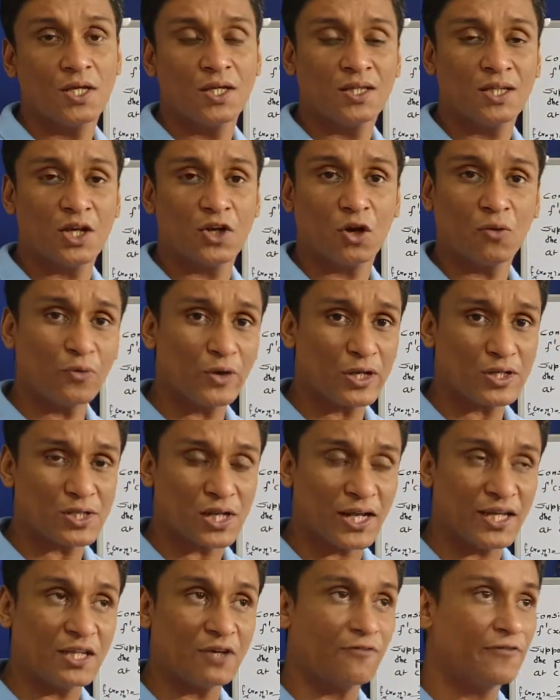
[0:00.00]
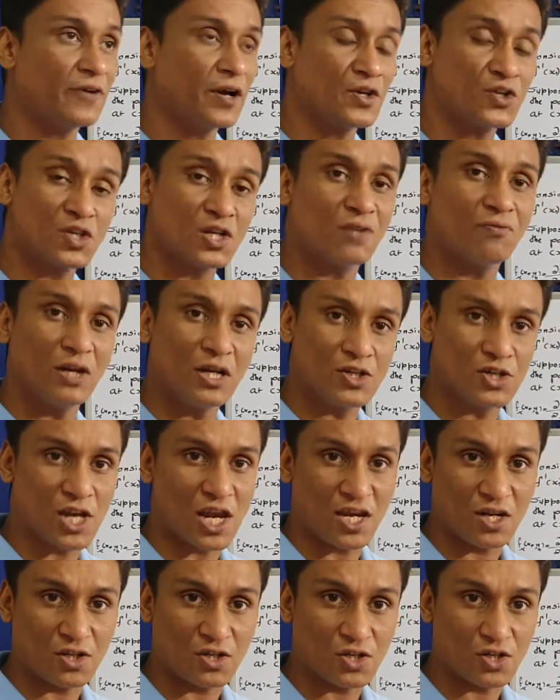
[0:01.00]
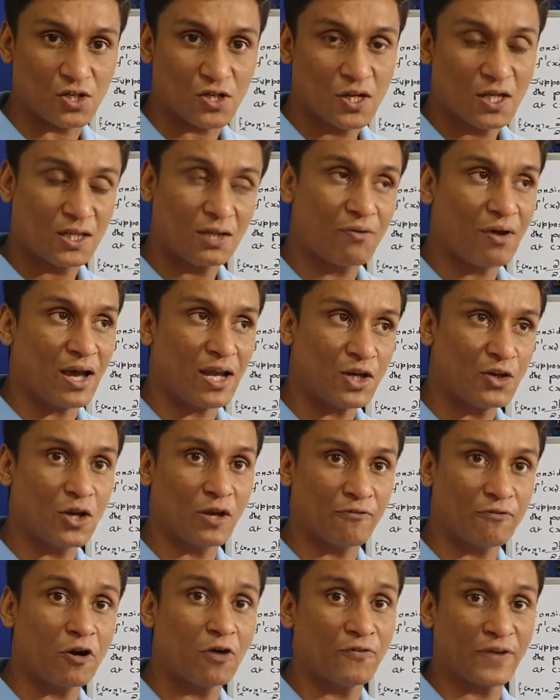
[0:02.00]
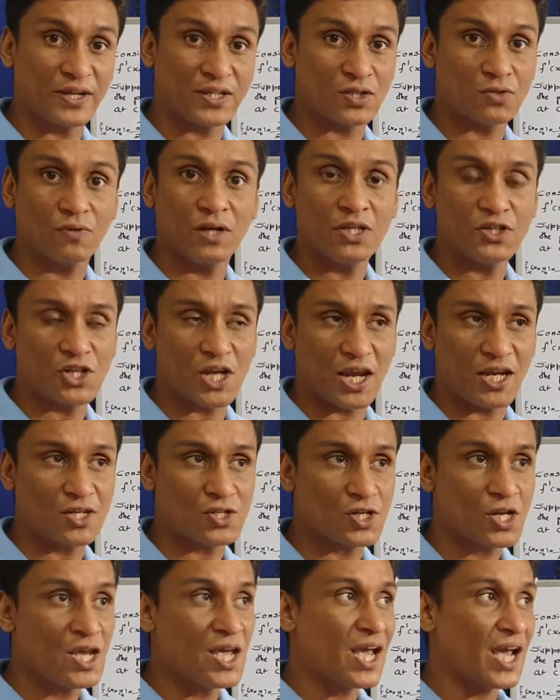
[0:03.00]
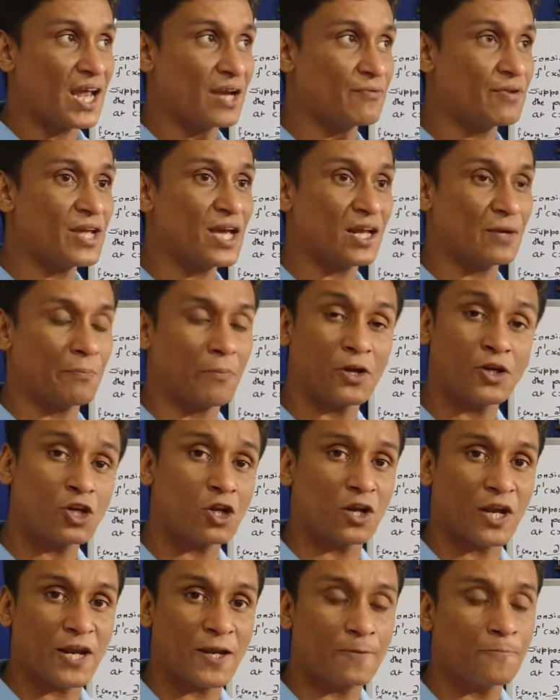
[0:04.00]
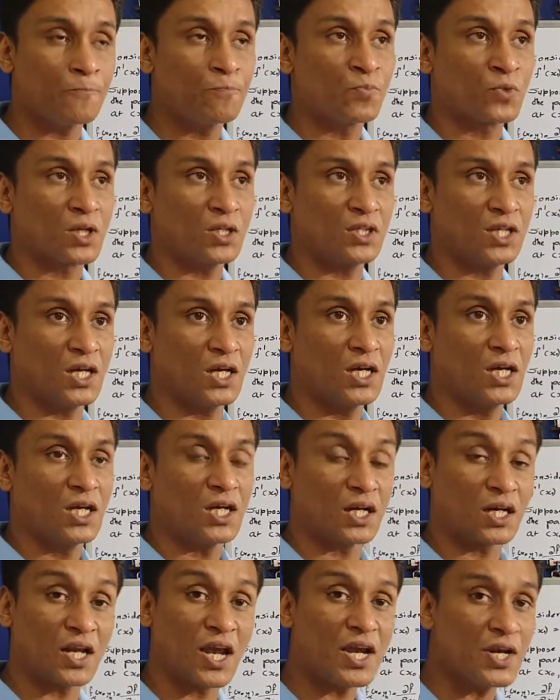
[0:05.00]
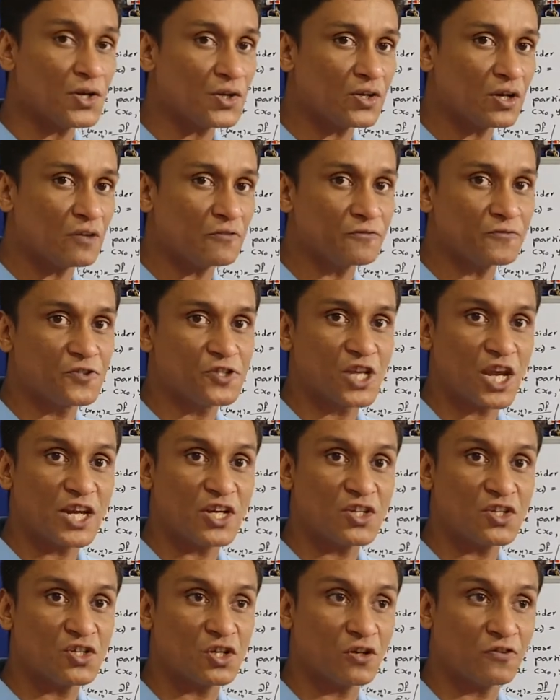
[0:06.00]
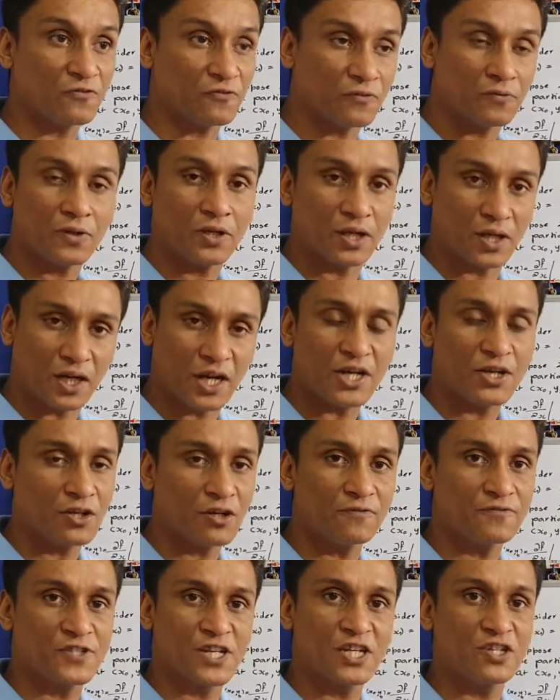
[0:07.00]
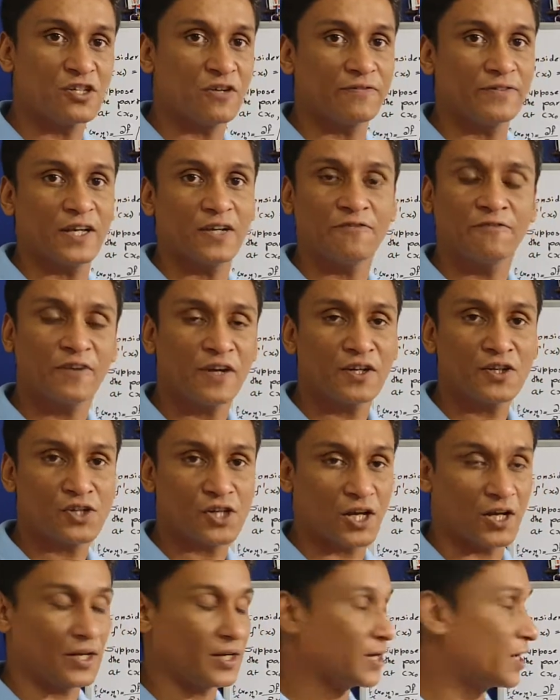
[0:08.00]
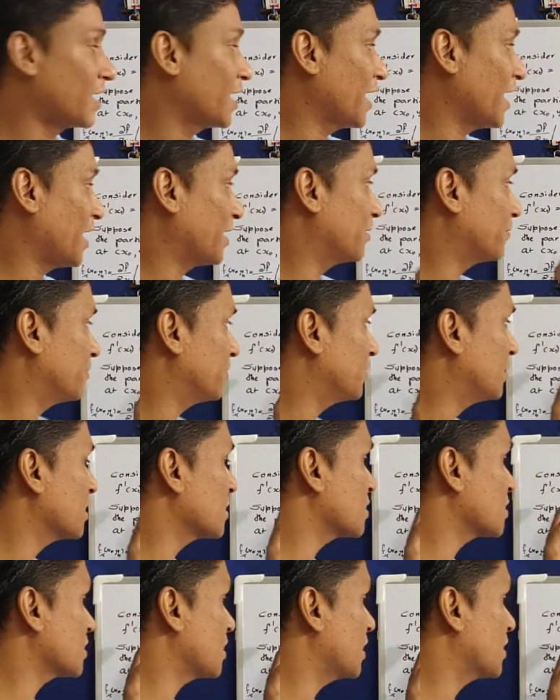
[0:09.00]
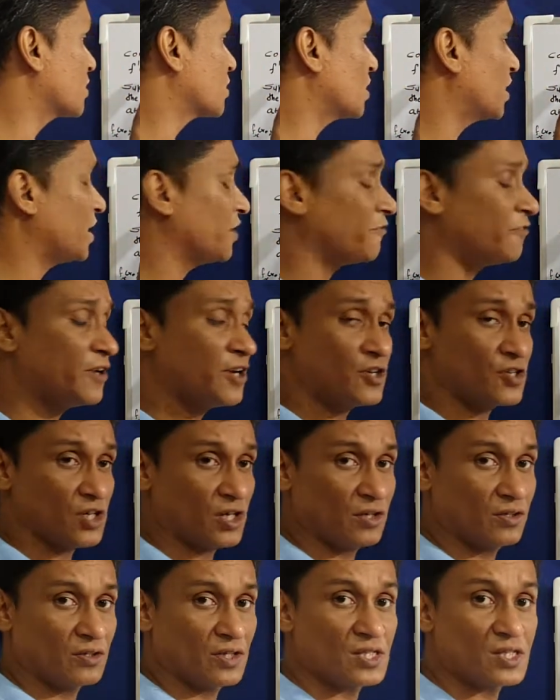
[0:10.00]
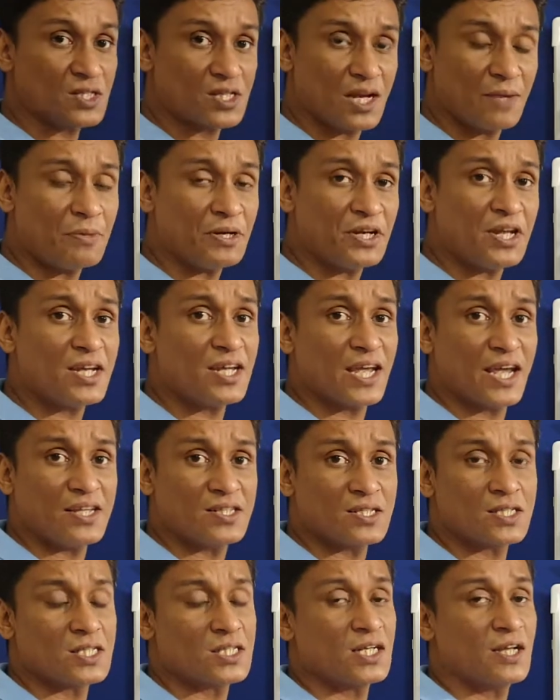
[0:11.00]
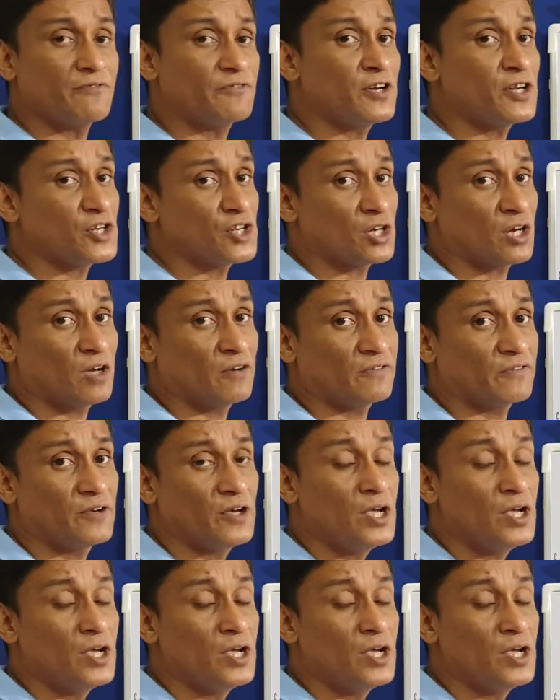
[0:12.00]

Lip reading: then obviously the function will change, the value f of x will change, and we are measuring the rate of change of that function. And this is the definition, this limiting case is the definition of